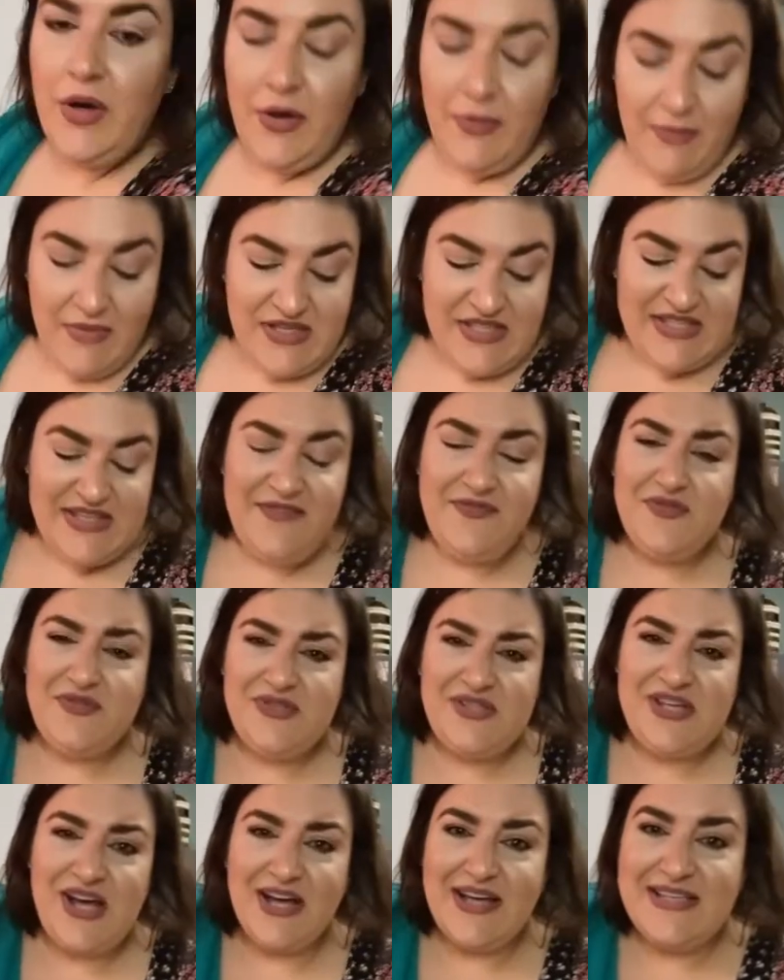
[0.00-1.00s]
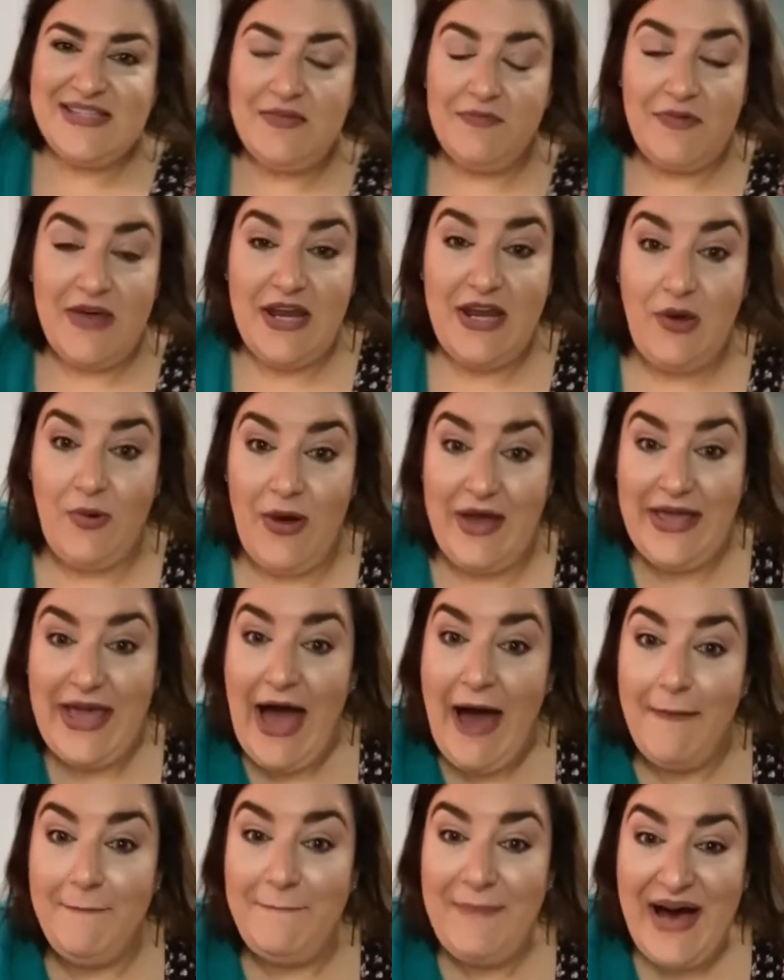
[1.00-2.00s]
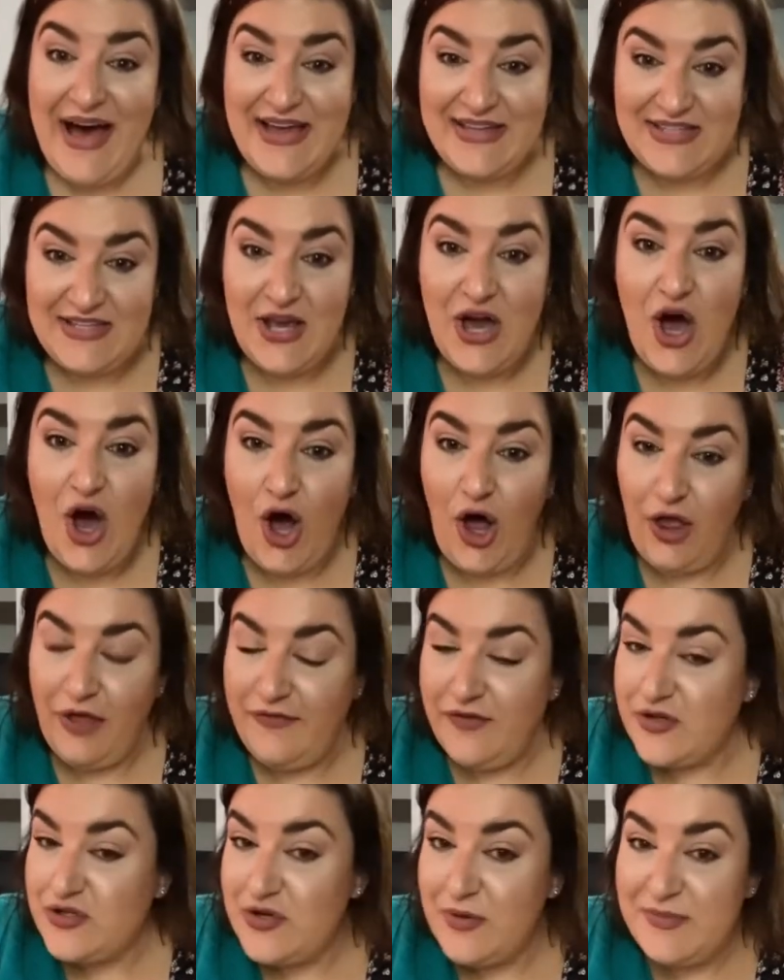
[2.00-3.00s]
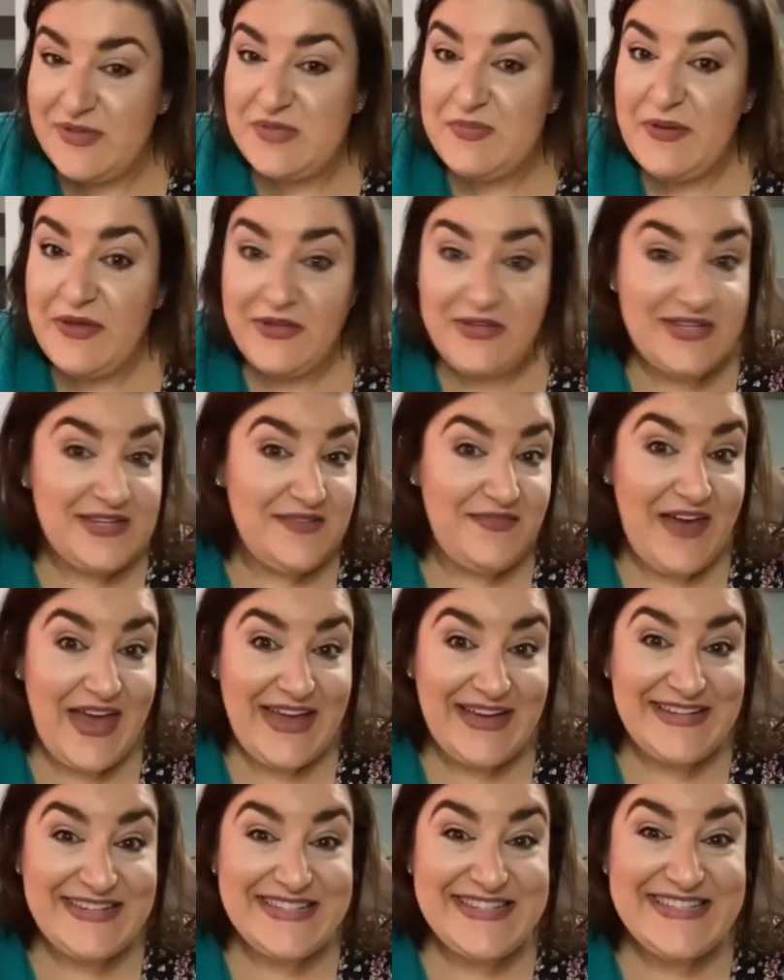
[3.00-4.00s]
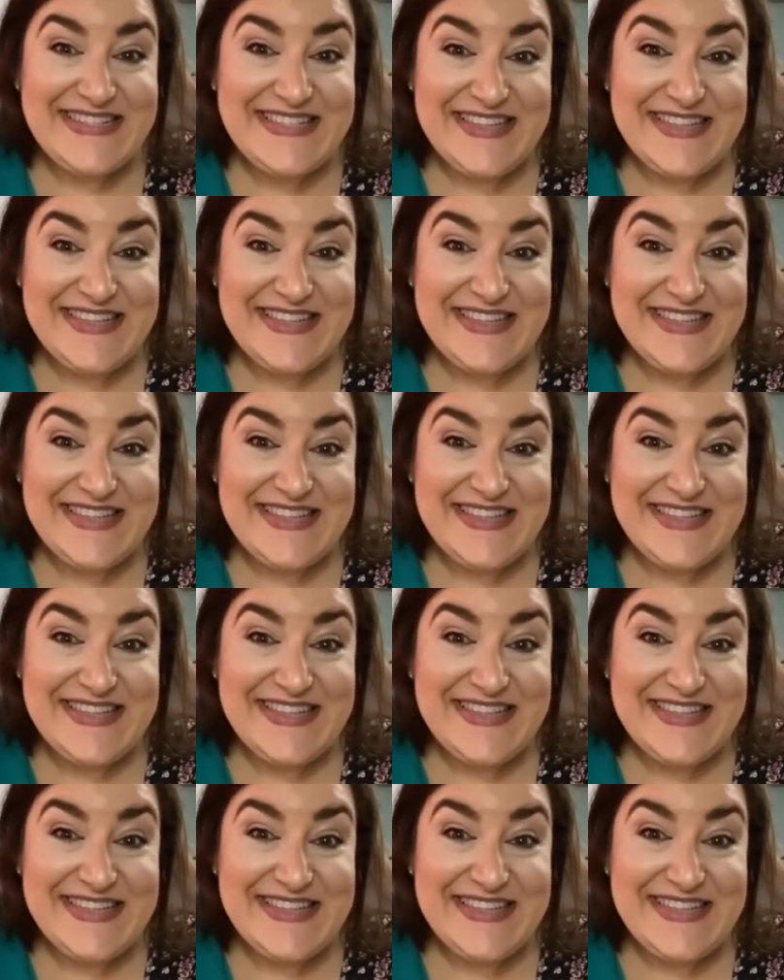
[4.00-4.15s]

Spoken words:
My seafood stock isn't ready quite yet, but all of our shrimp is peeled and deveined.